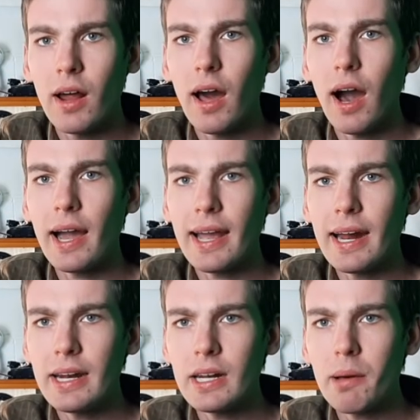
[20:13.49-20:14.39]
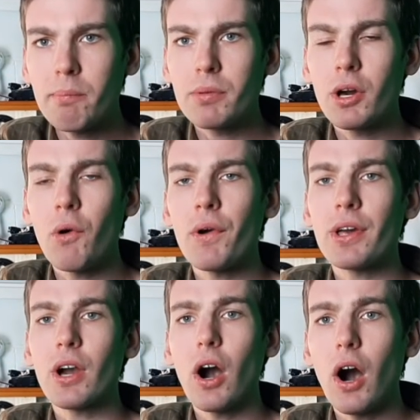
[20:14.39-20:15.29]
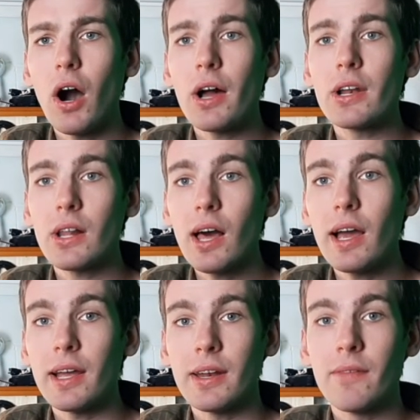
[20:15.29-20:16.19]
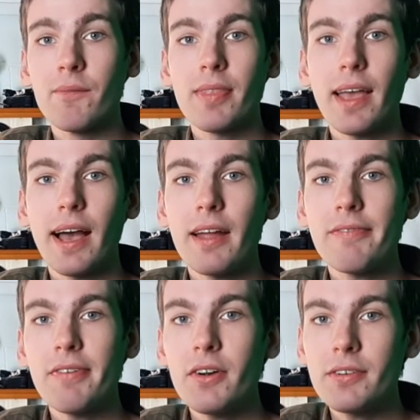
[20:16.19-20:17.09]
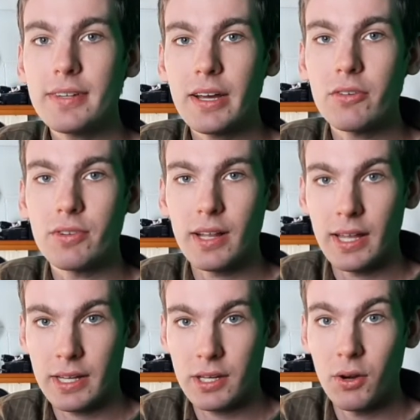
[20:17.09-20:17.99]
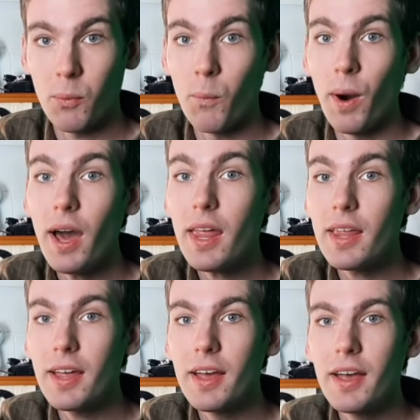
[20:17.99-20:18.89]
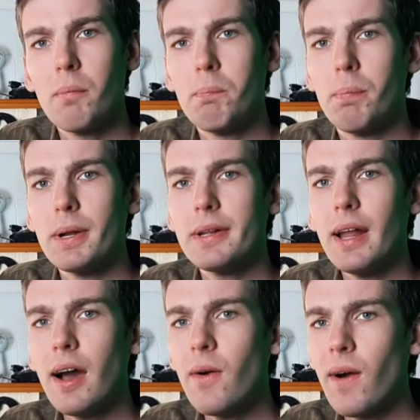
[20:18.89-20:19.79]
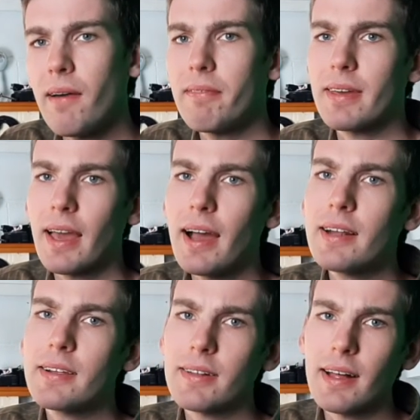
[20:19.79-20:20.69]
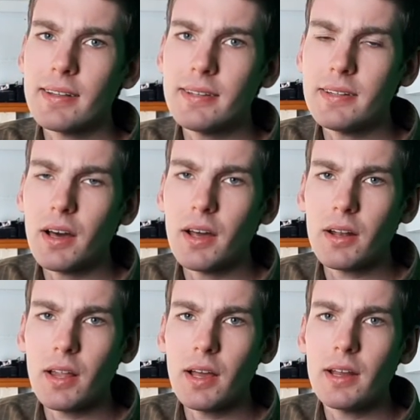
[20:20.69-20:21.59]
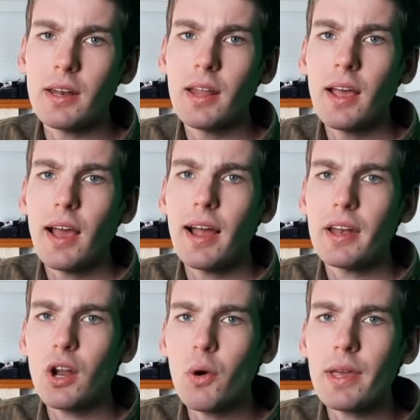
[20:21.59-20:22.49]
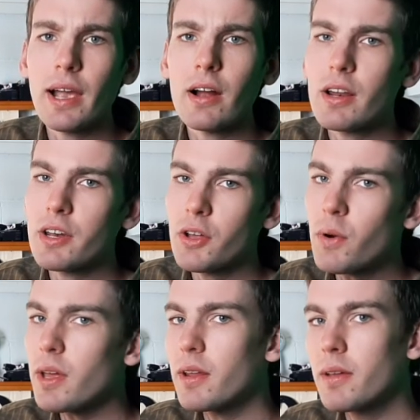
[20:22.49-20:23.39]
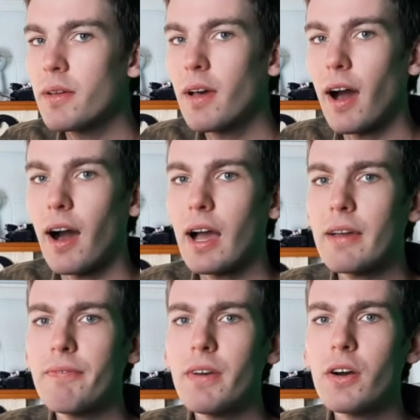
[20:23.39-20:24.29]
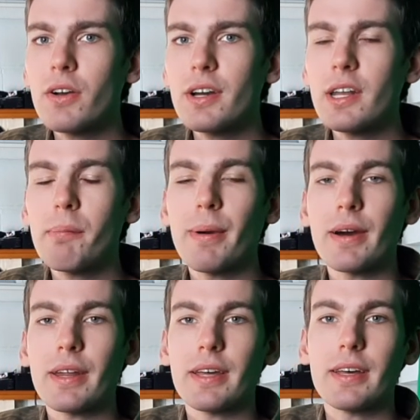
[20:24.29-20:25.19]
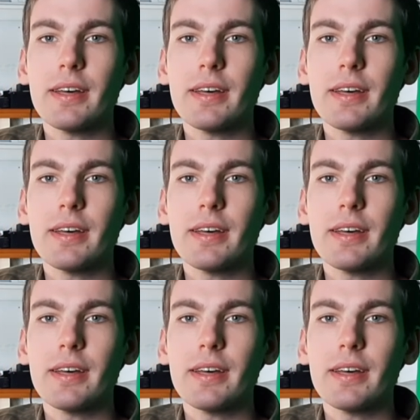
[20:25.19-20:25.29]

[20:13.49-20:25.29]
I ended up going online. At first I was like, what? But now, having had classes online and knowing how to do it, I feel good about it.